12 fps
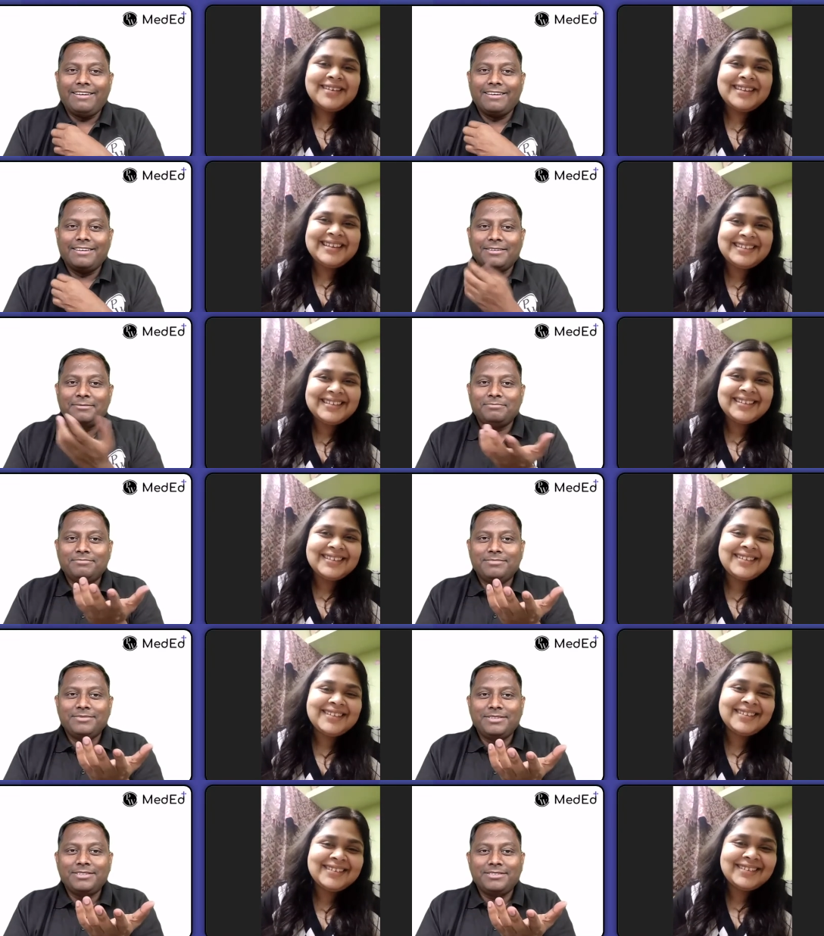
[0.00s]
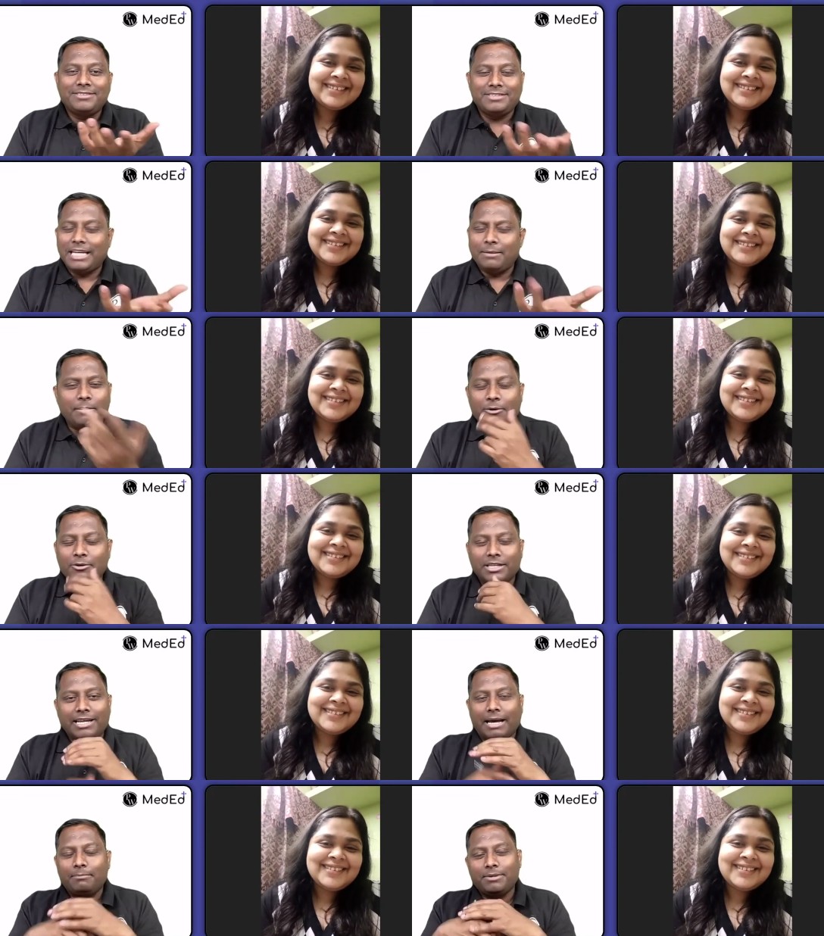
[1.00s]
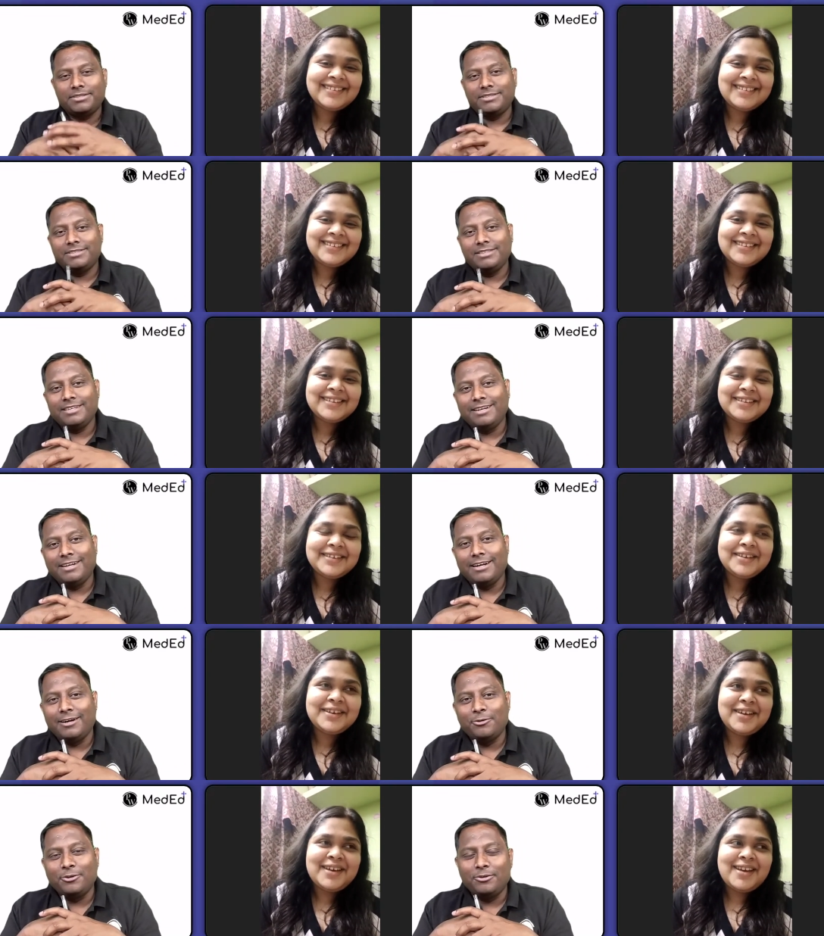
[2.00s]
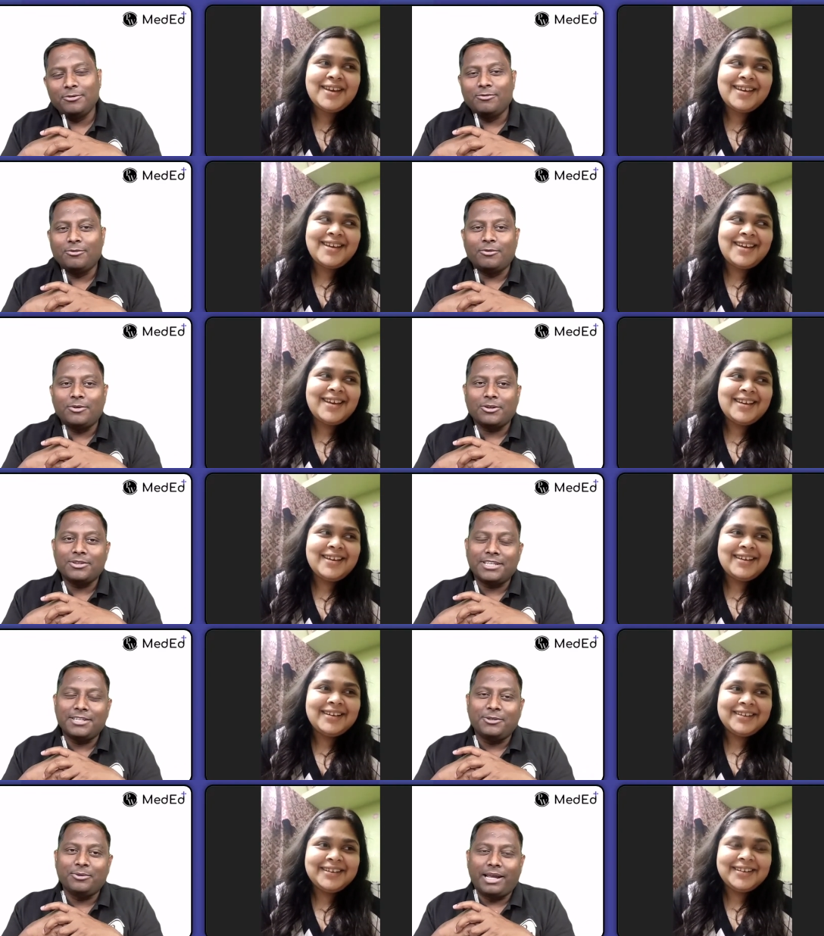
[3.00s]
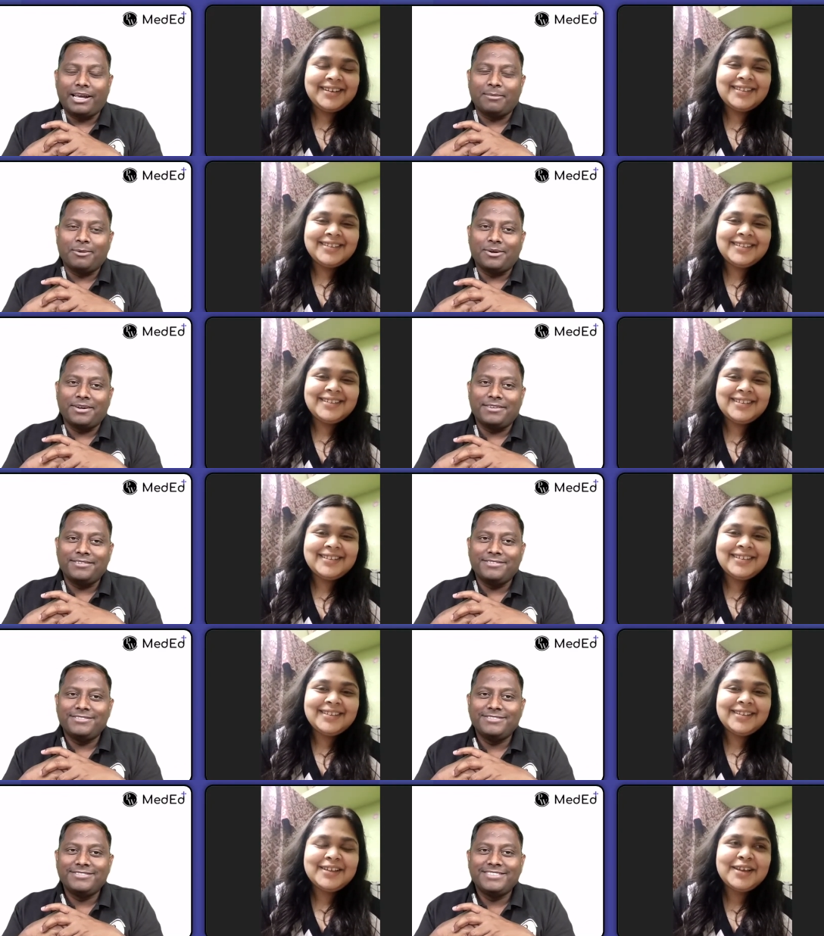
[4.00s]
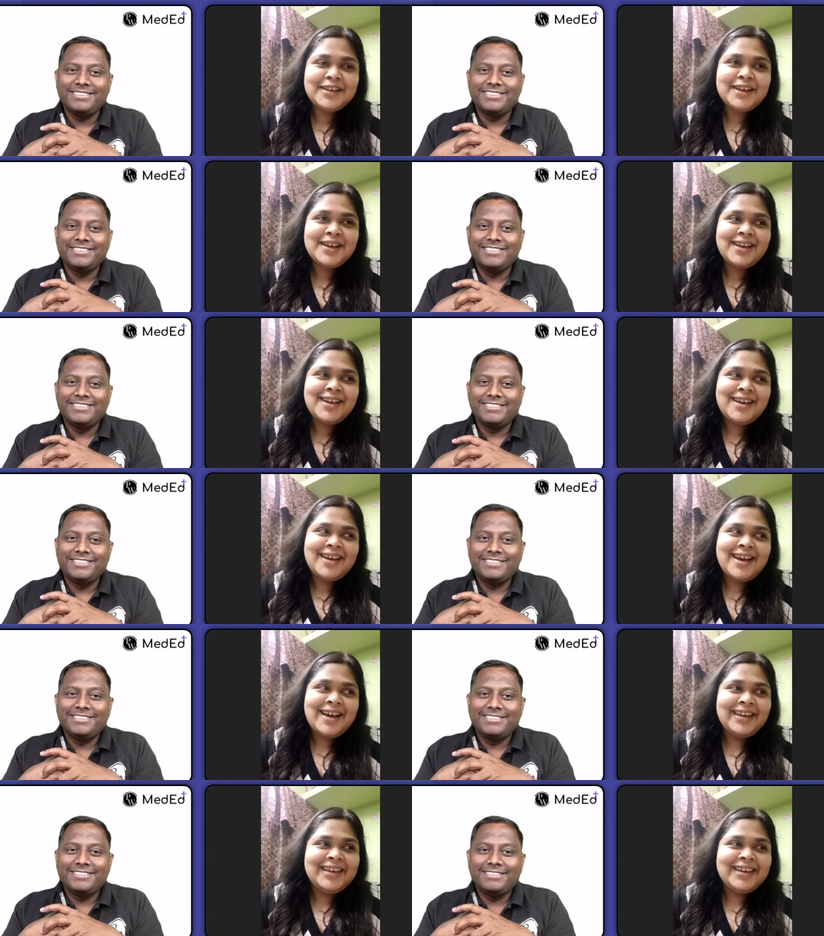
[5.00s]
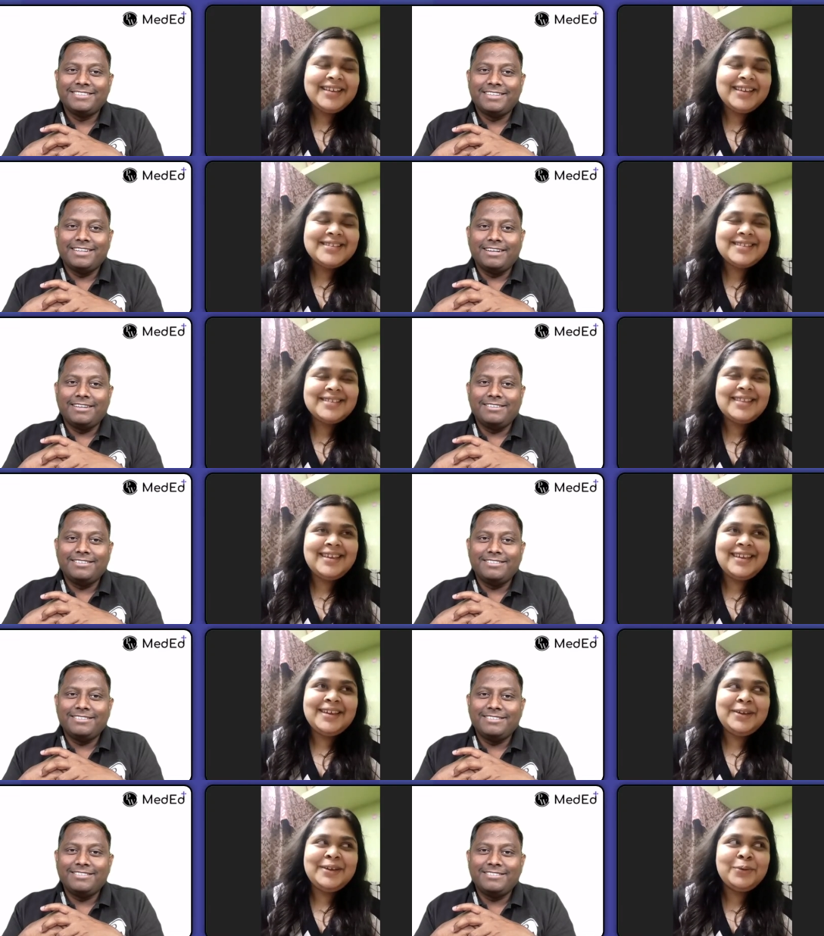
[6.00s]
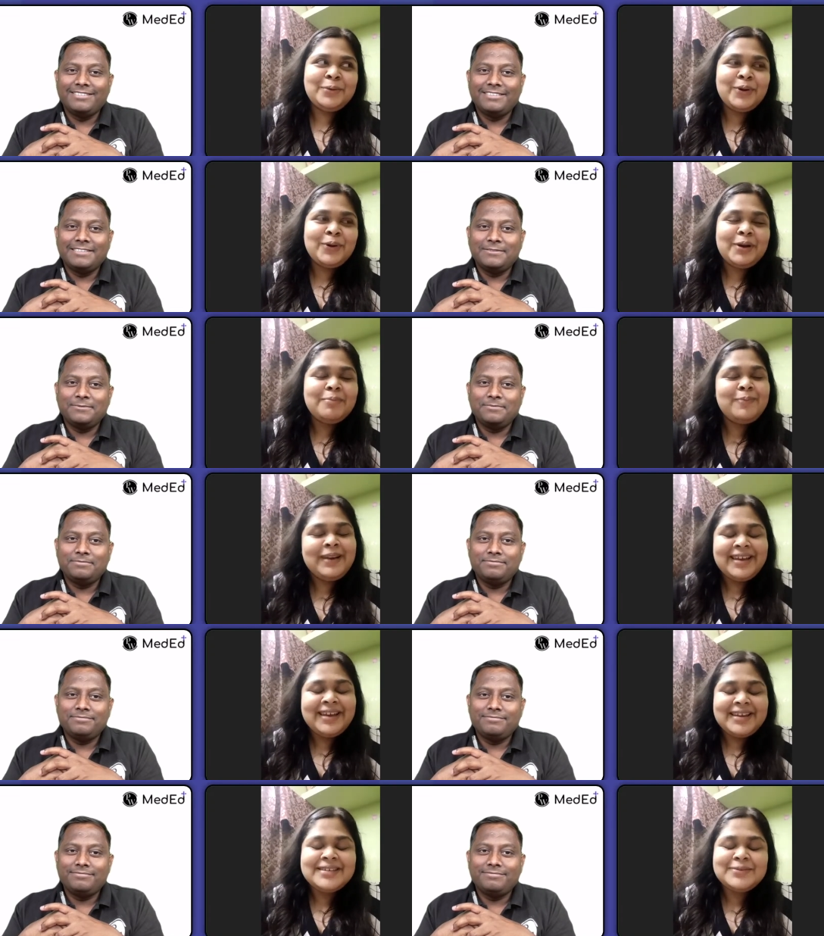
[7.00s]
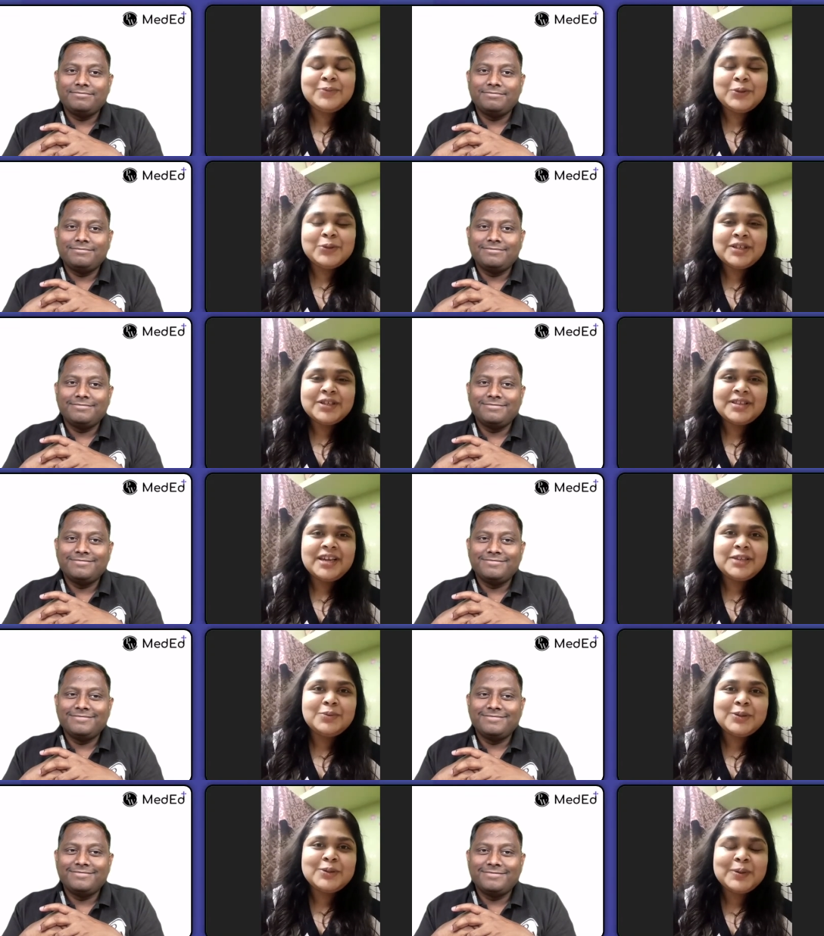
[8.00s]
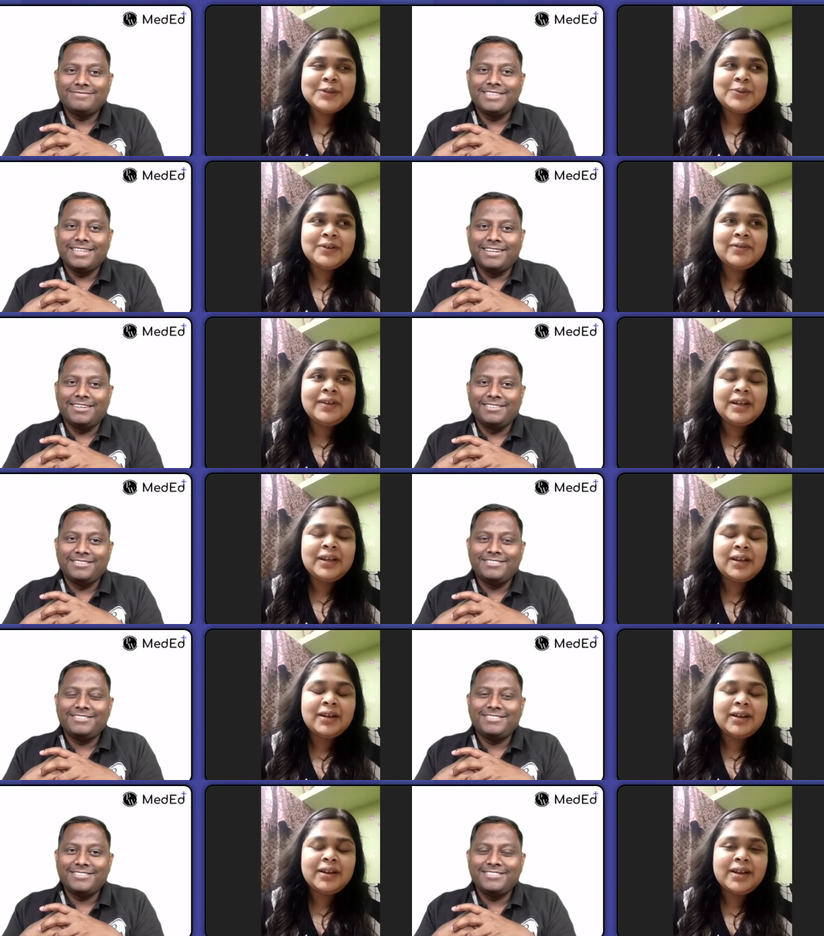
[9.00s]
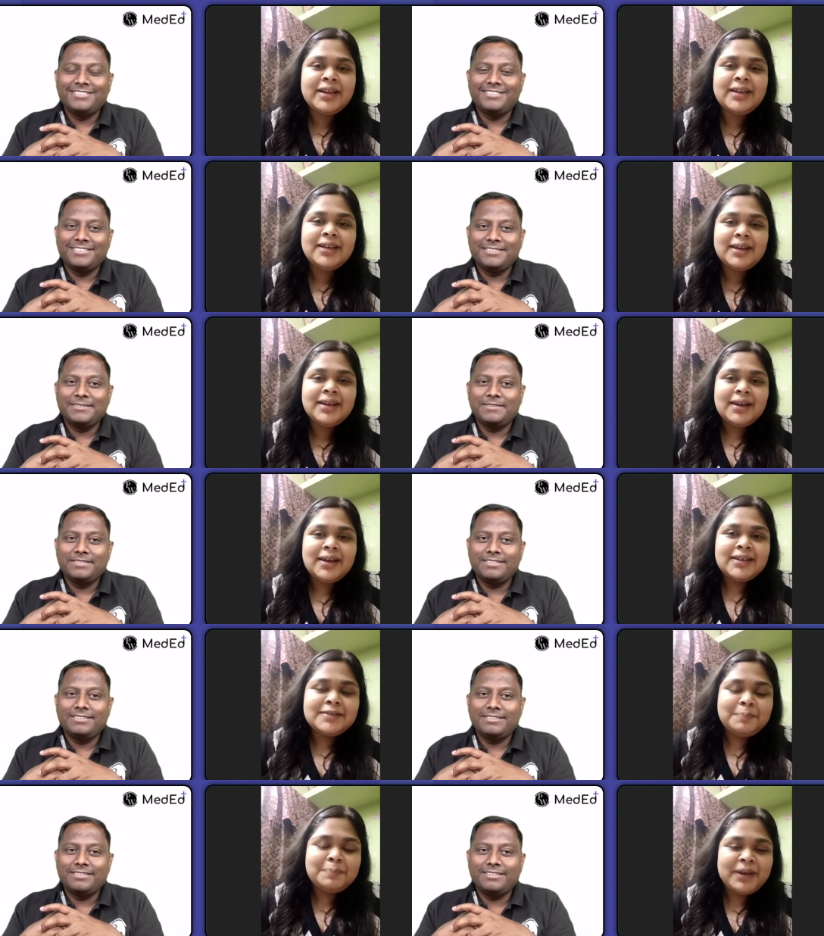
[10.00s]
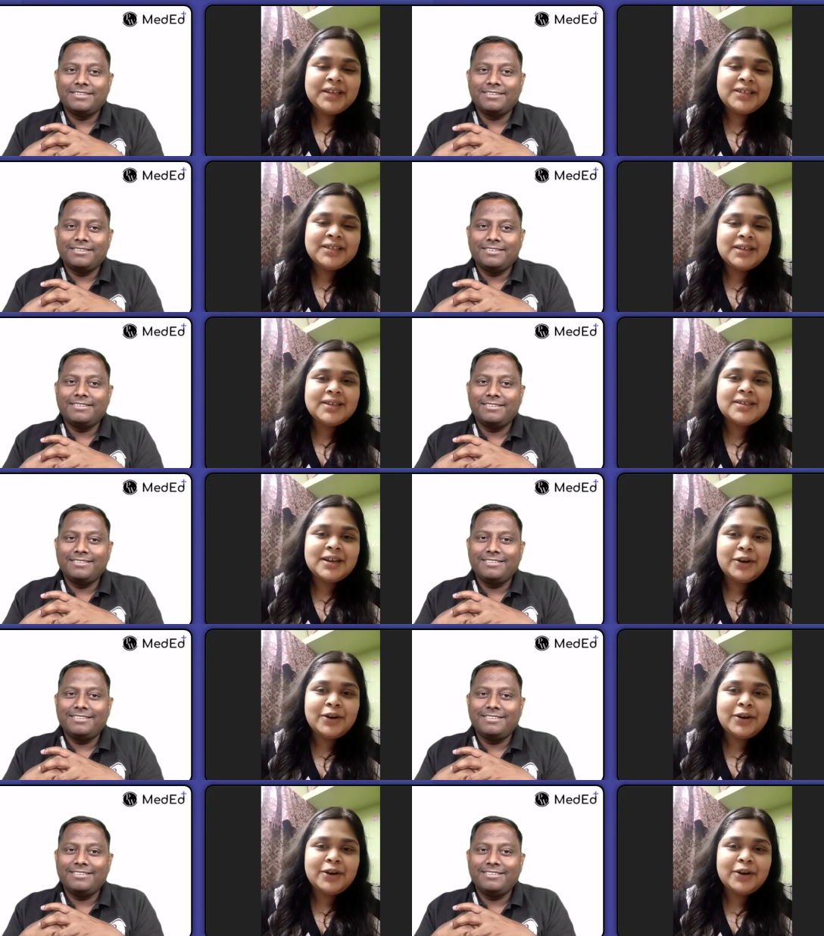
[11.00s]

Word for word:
Speaker 1: um, tell me about the campus. Uh, how do you? What all thing did you like about it?
Speaker 2: I guess the overall place, which was nice, which was re uh, really spacious and